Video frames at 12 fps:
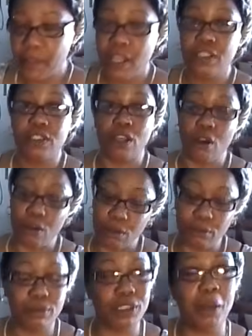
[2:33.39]
So
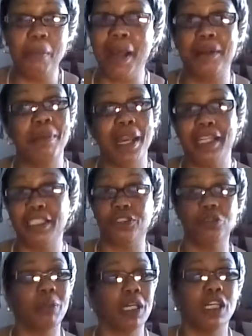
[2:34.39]
somebody mad at you
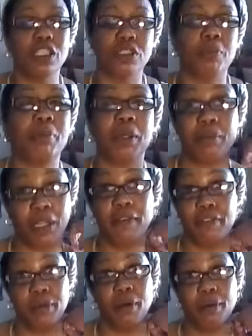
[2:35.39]
because people love
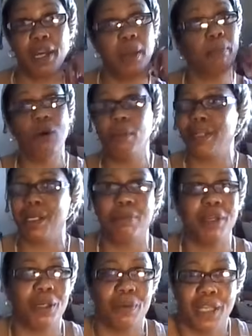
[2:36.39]
you. Okay, point blank
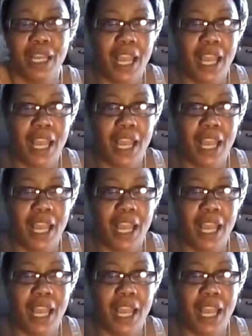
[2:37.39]
period.